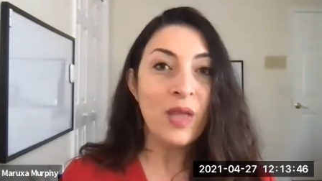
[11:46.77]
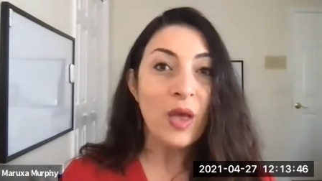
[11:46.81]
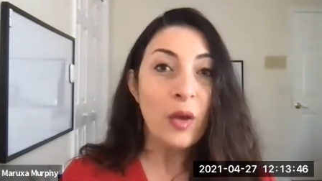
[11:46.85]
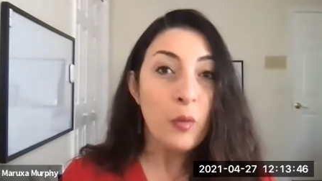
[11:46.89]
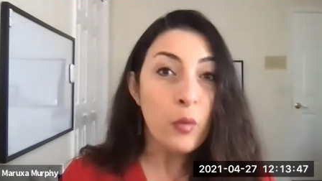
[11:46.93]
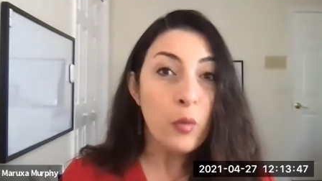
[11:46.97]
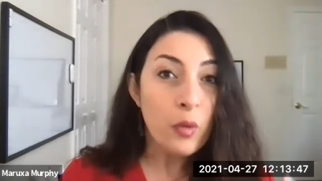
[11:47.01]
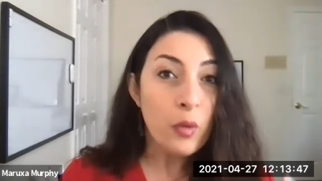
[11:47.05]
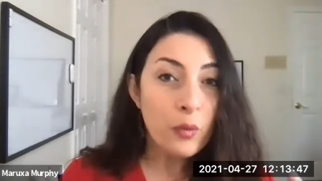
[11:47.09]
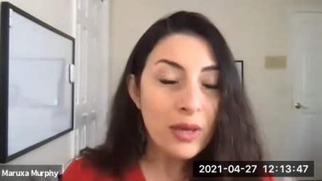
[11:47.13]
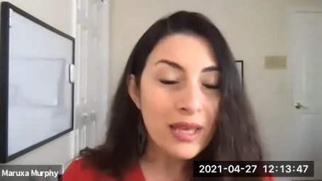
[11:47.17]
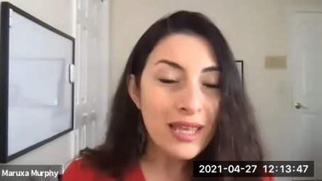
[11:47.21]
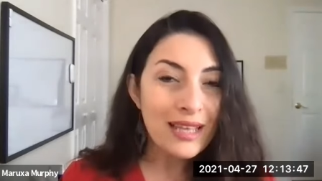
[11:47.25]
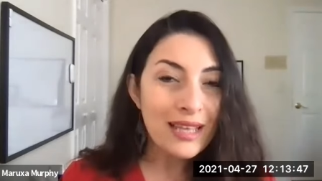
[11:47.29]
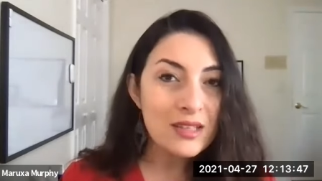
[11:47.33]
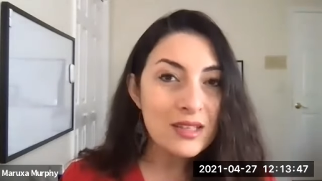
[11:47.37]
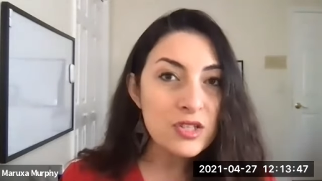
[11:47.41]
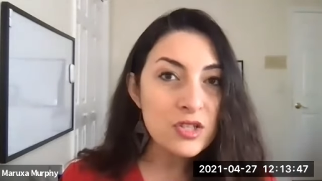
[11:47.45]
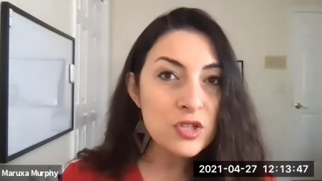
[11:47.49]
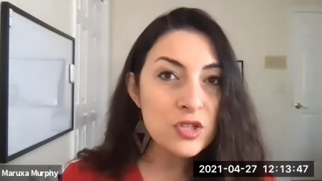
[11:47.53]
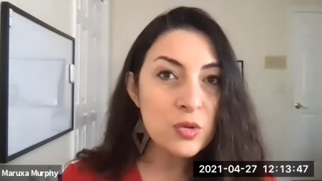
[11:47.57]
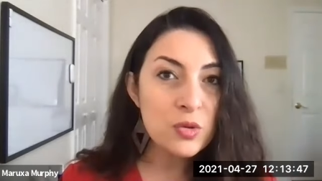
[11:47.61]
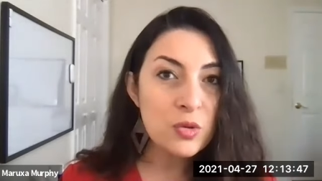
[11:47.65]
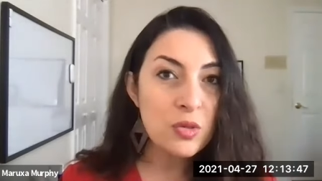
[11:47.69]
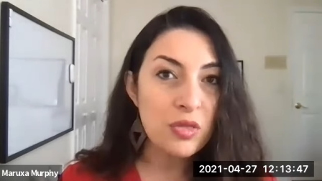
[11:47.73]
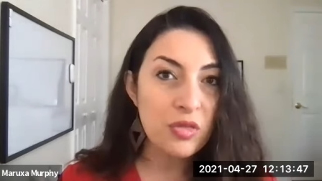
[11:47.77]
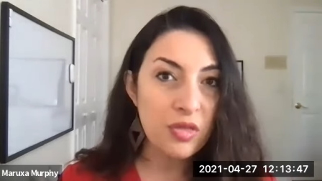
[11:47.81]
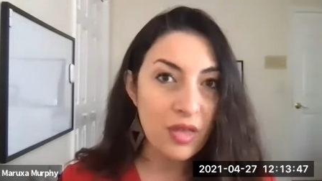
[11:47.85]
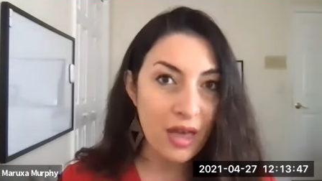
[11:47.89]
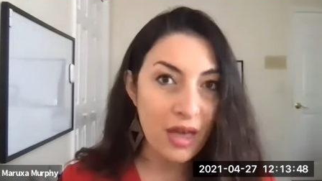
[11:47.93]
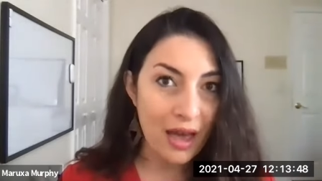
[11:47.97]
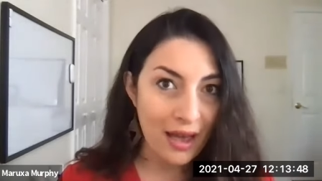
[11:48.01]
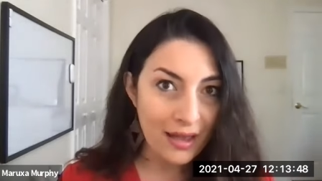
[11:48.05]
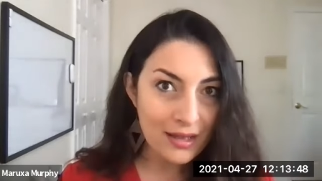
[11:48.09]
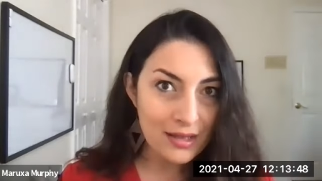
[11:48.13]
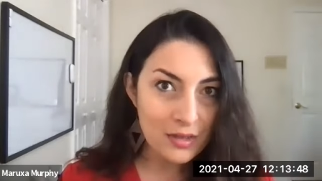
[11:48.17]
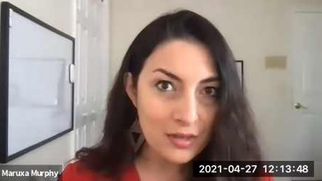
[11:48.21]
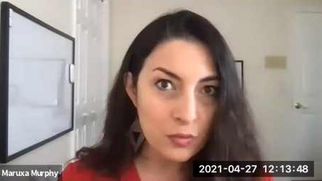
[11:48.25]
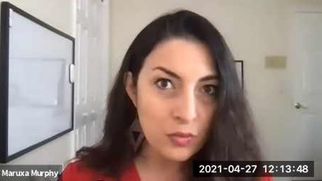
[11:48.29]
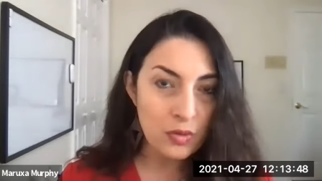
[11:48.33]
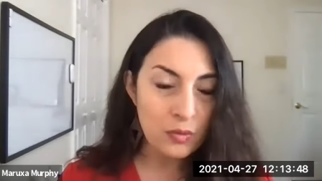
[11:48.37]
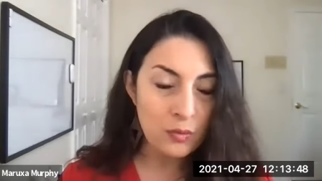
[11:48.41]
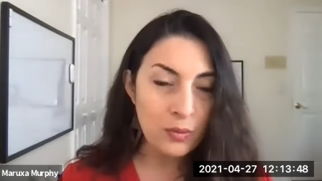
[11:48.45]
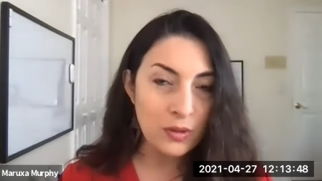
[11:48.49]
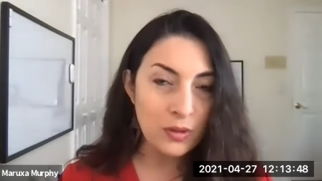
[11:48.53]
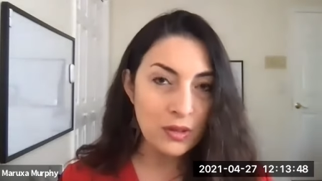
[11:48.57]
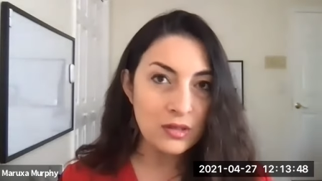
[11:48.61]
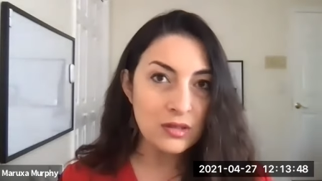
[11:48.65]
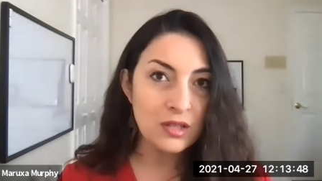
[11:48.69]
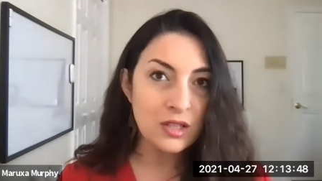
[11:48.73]
And when we get to do that, we
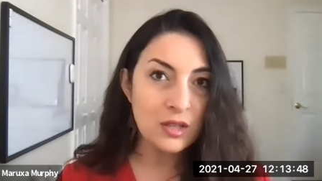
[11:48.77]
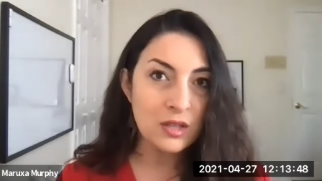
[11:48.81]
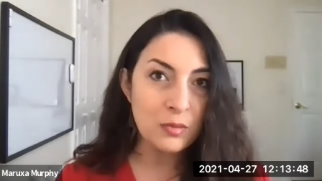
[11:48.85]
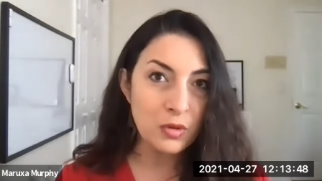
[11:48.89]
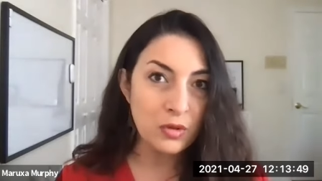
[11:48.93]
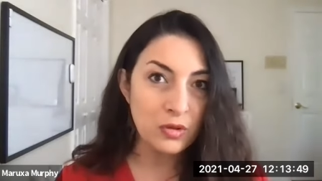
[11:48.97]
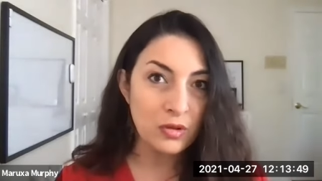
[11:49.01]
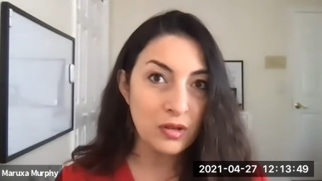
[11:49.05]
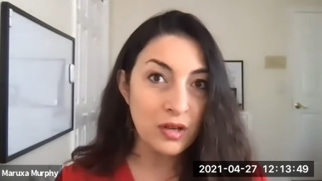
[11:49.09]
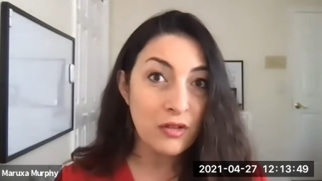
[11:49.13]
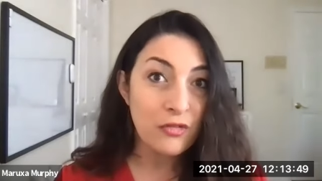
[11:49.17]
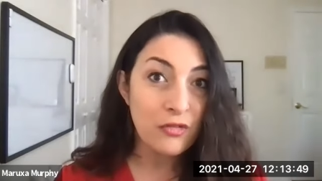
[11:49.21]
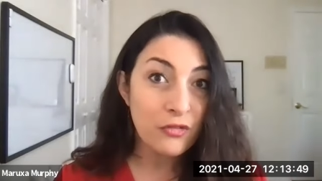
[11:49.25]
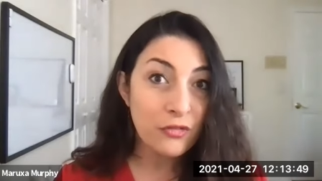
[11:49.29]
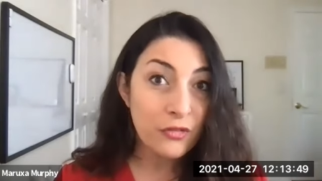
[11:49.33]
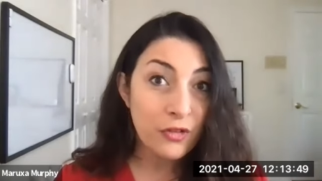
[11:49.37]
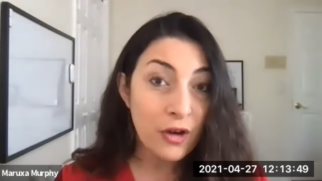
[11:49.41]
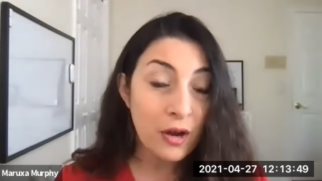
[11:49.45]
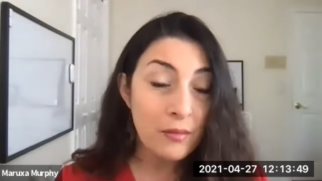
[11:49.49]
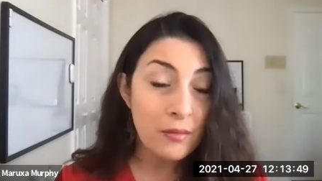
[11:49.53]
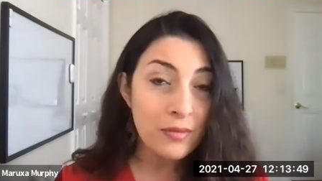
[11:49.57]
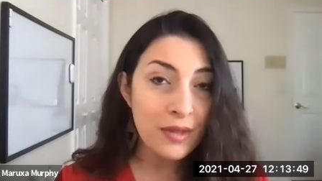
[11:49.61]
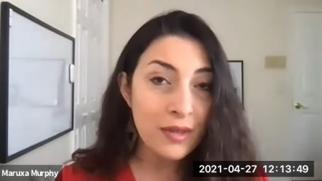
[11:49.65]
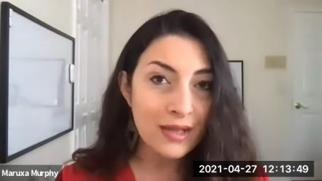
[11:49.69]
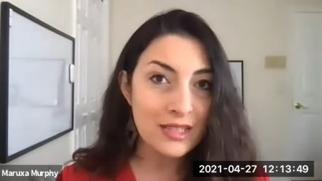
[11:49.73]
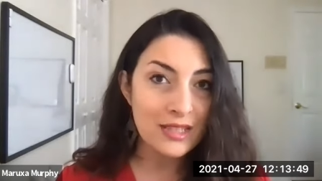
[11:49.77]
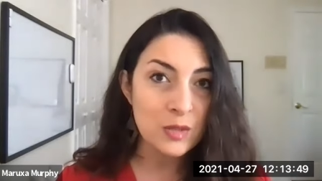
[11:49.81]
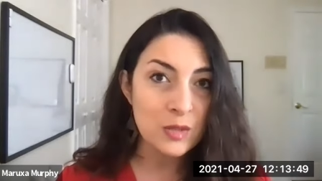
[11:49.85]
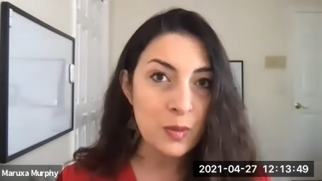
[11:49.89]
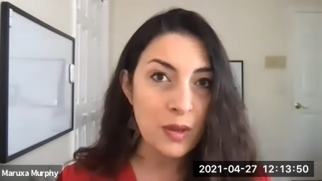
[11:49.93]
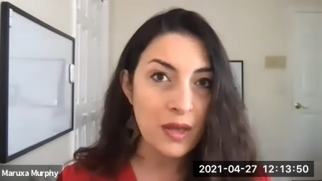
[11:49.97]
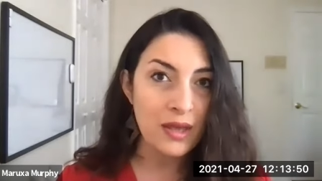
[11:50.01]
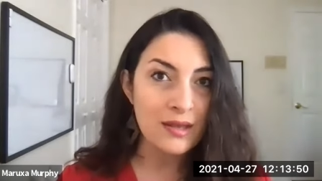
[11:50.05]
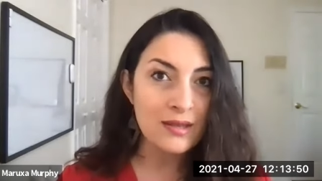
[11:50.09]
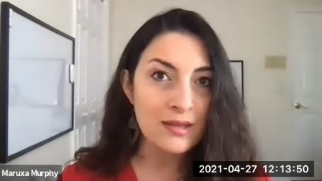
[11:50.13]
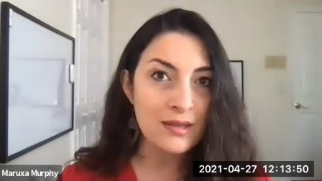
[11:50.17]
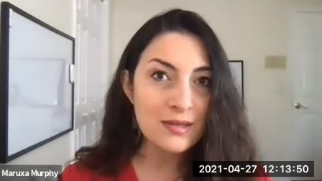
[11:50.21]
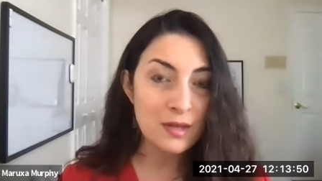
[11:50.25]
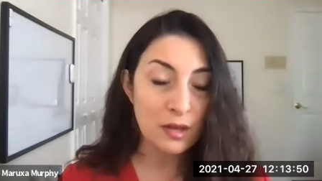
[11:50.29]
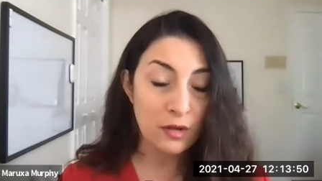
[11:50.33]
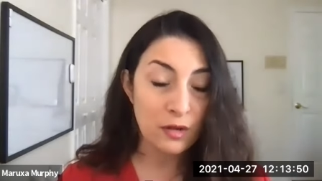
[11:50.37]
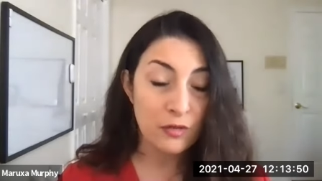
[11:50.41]
build community from that space.